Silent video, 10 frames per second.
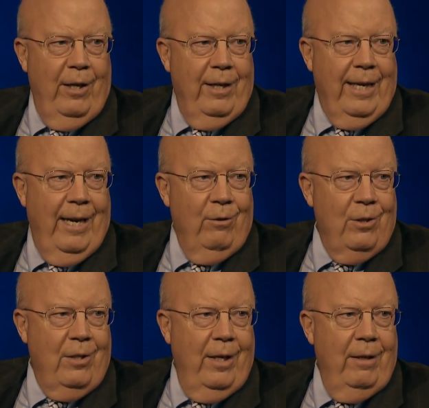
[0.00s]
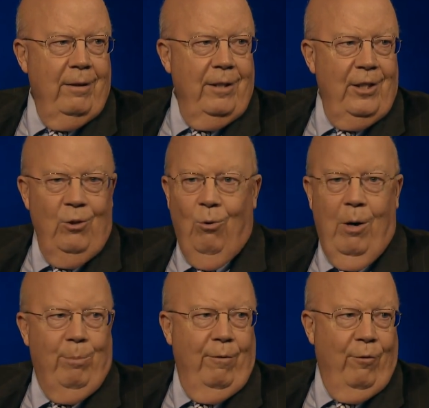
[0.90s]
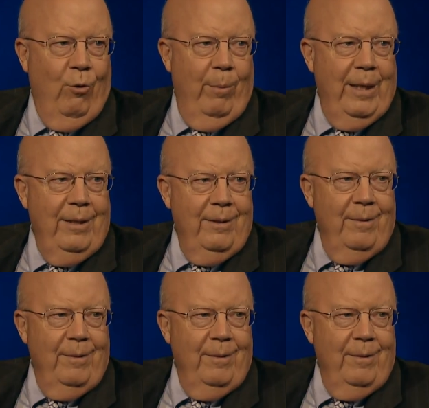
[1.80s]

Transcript: on accounts that you aren't performing.